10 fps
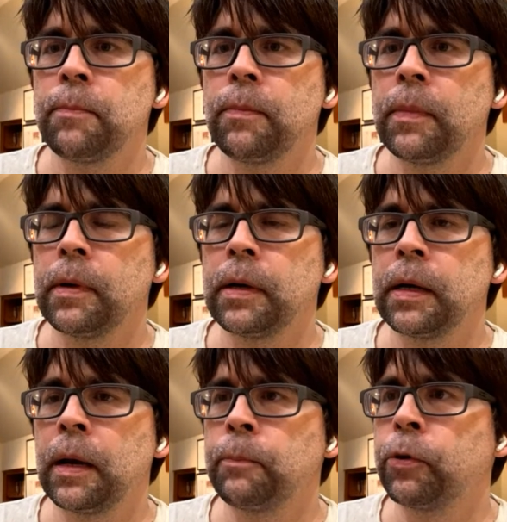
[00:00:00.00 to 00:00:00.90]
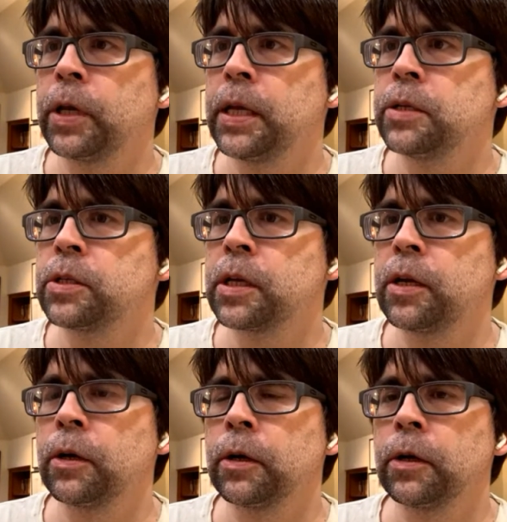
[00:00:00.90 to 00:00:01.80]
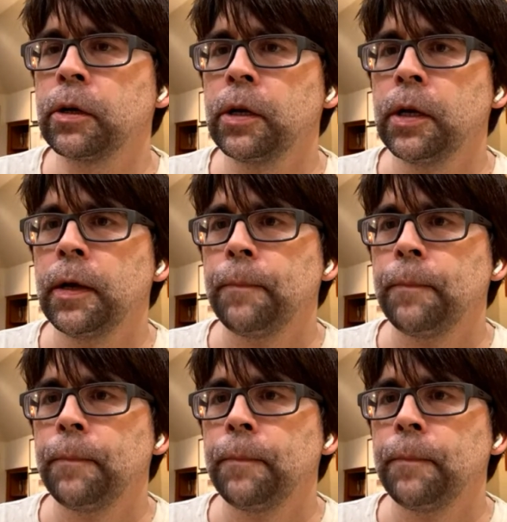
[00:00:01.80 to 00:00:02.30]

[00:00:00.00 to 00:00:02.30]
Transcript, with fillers: I'm I'm pretty insecure,